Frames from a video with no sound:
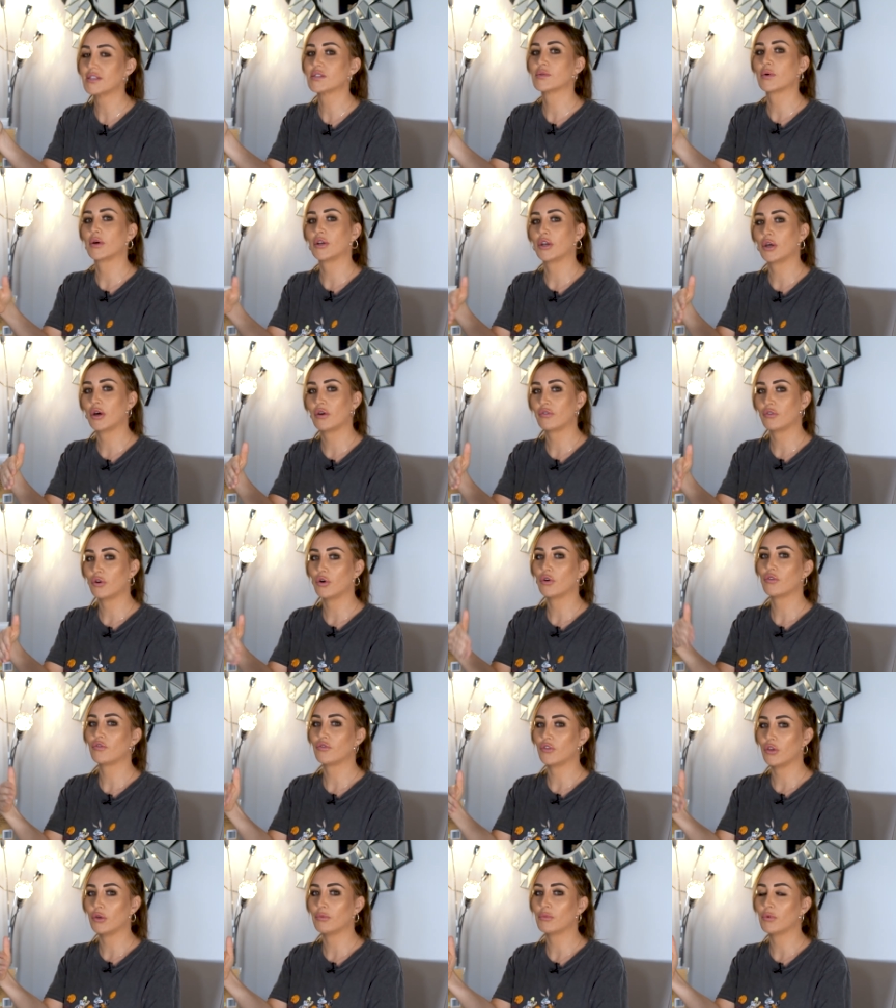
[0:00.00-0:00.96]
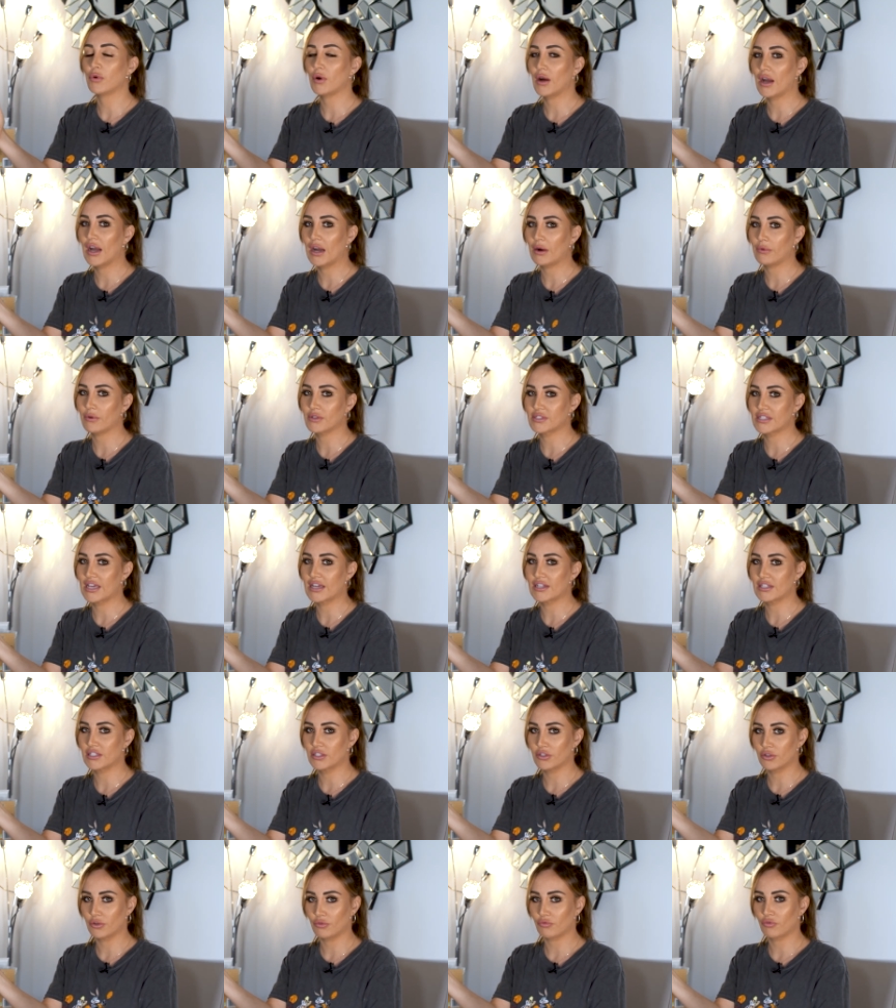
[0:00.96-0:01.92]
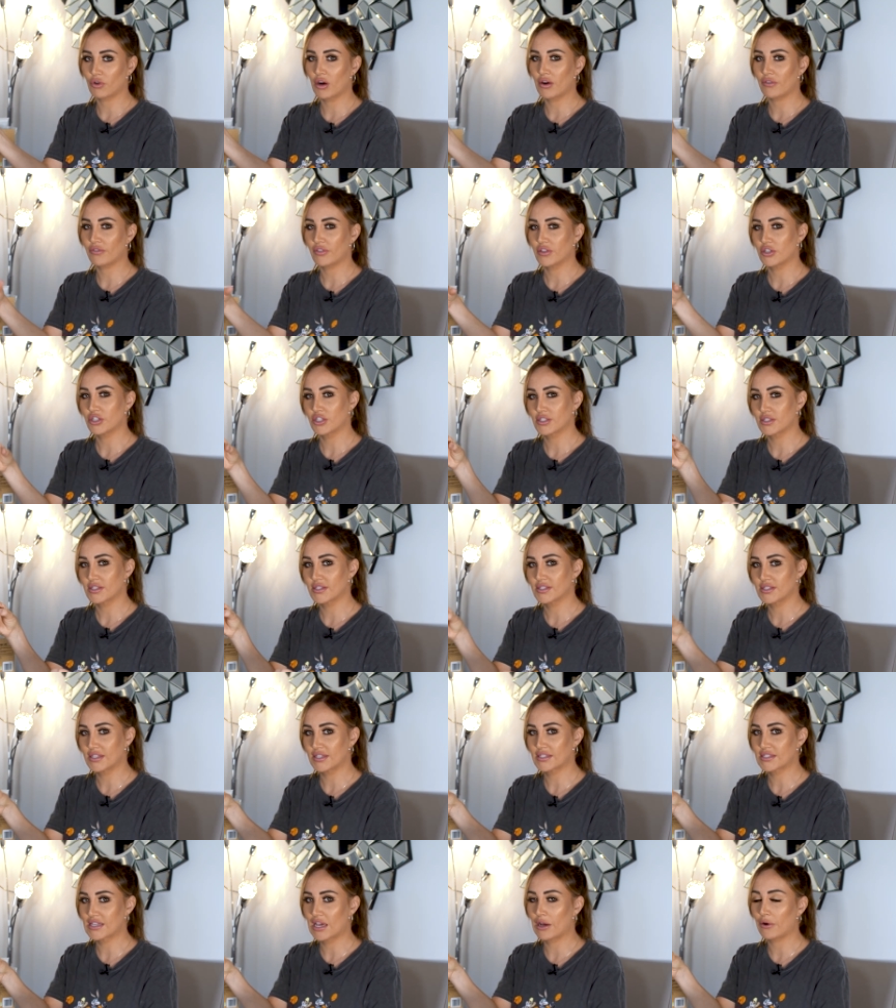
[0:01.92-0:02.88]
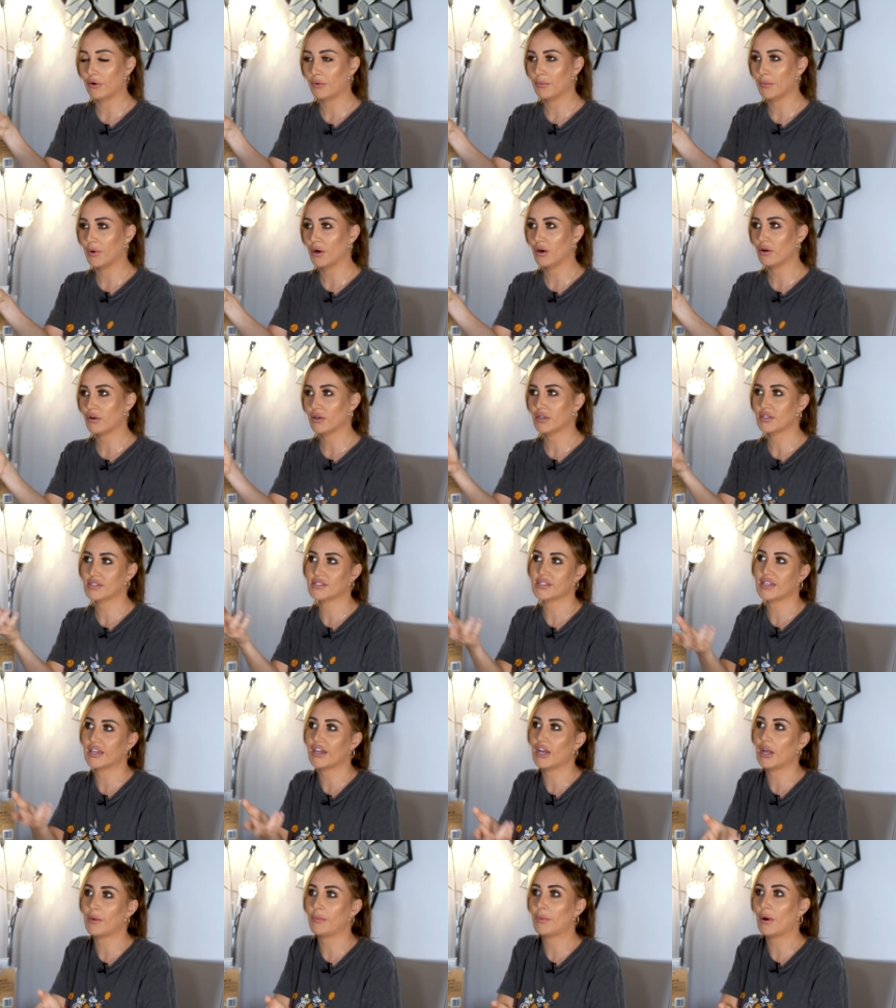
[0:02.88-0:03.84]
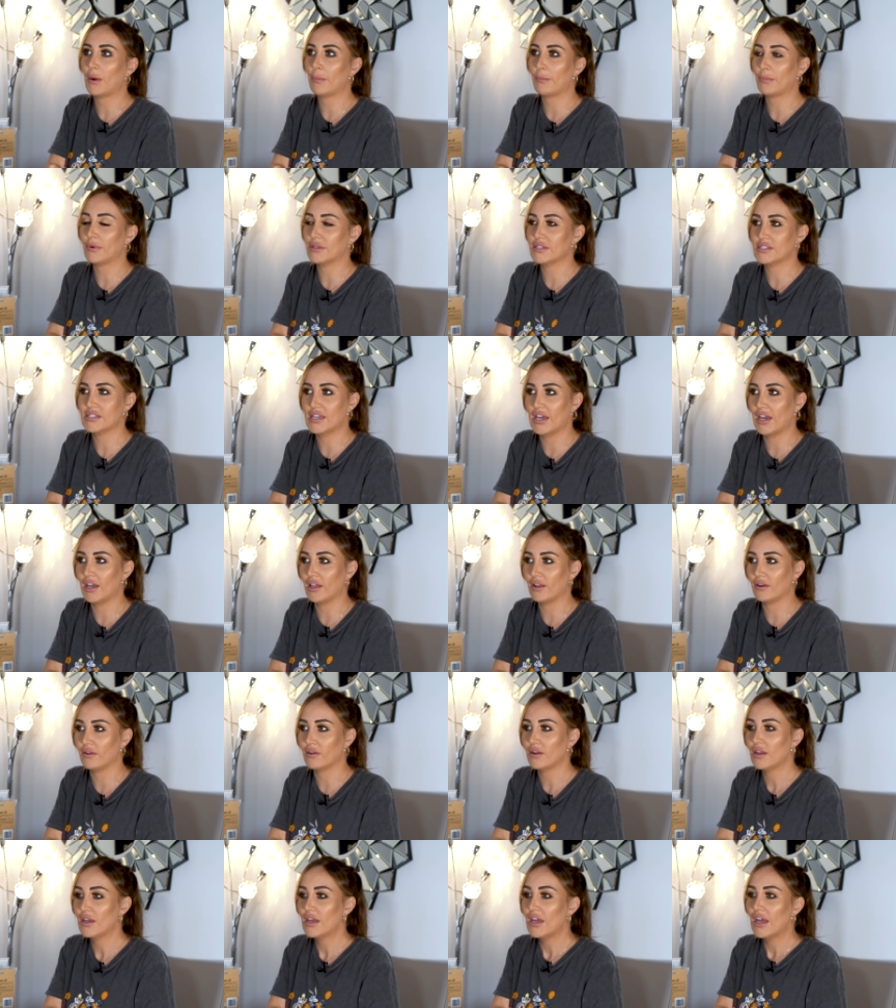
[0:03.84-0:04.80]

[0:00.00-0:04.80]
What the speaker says: So I know I've got a few more hours added on rather than just the 6 hour mark. Because say I pump at 10